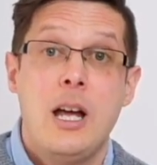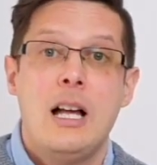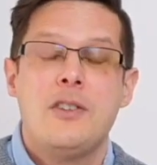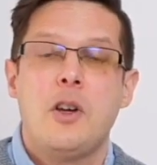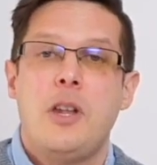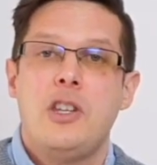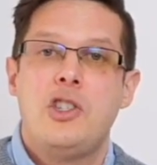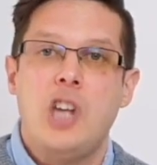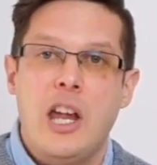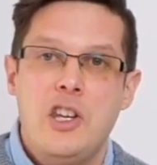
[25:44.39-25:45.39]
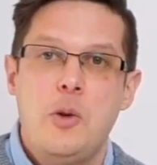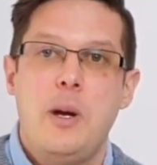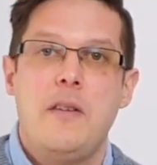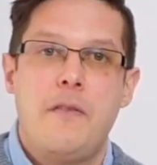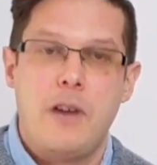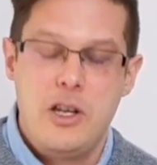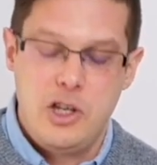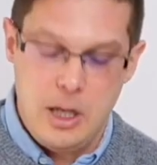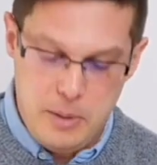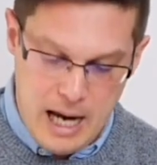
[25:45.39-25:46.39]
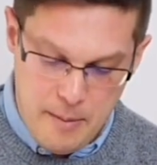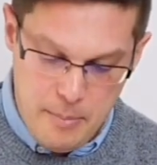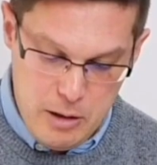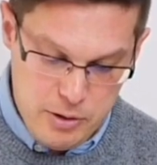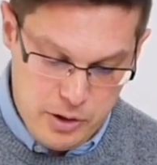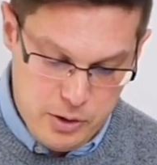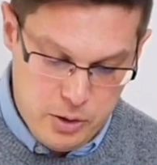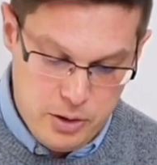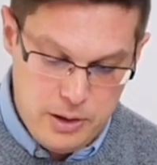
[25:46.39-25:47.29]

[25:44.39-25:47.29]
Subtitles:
so that genuine friendship can be restored.